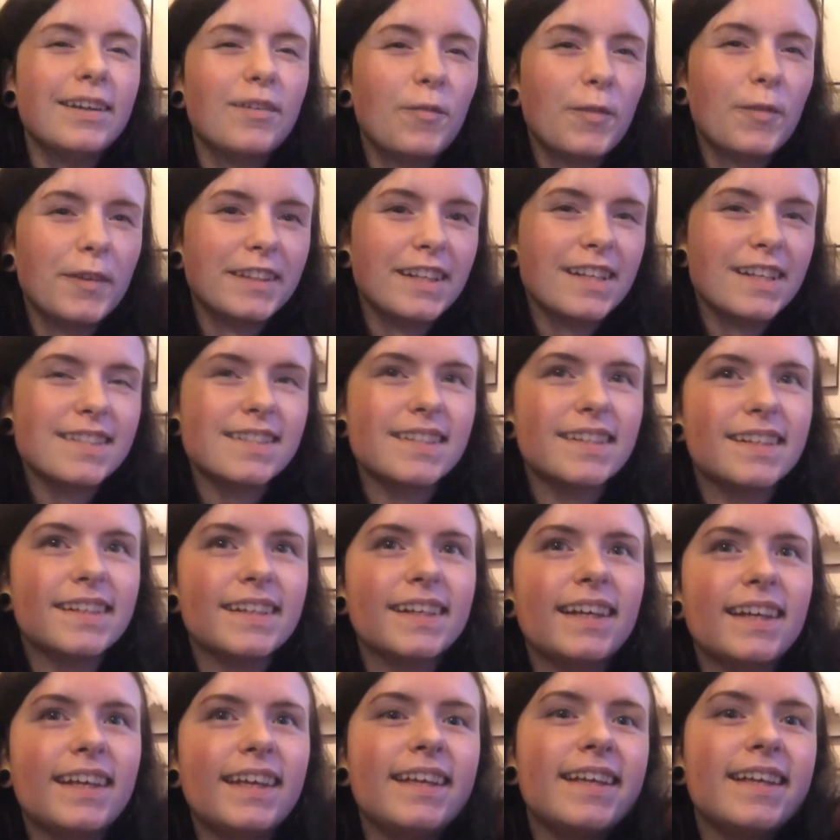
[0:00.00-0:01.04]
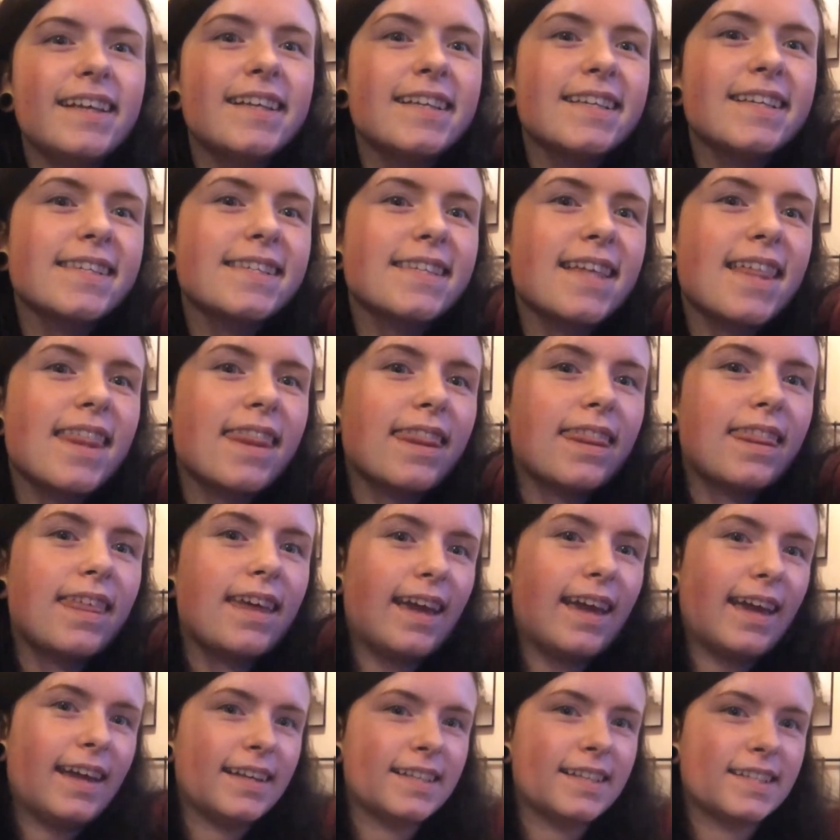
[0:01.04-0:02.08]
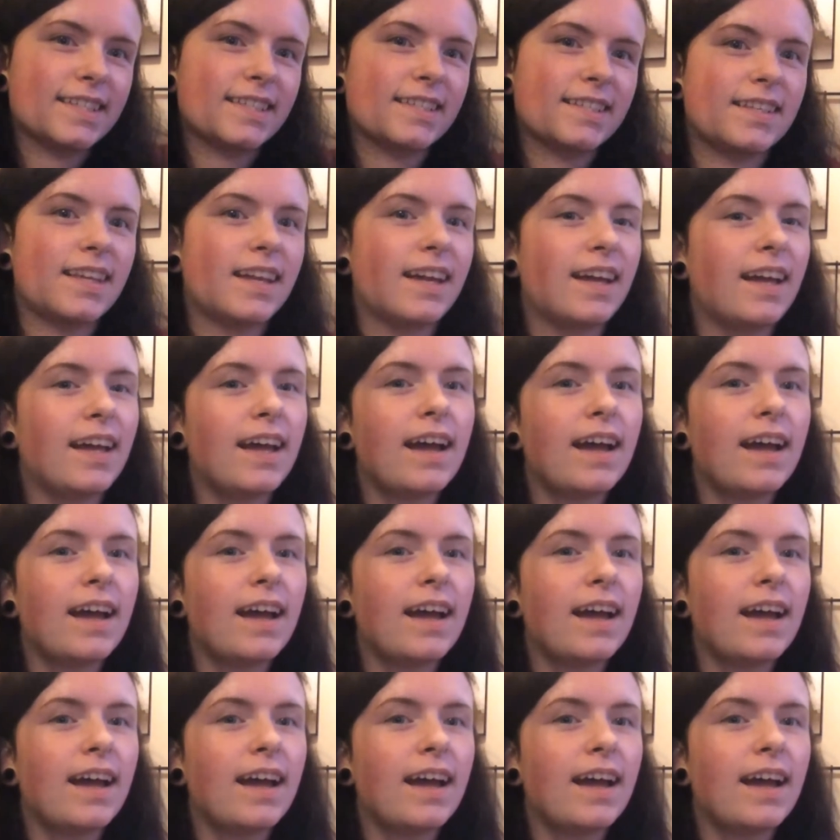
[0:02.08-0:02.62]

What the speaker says: And one last thing is this,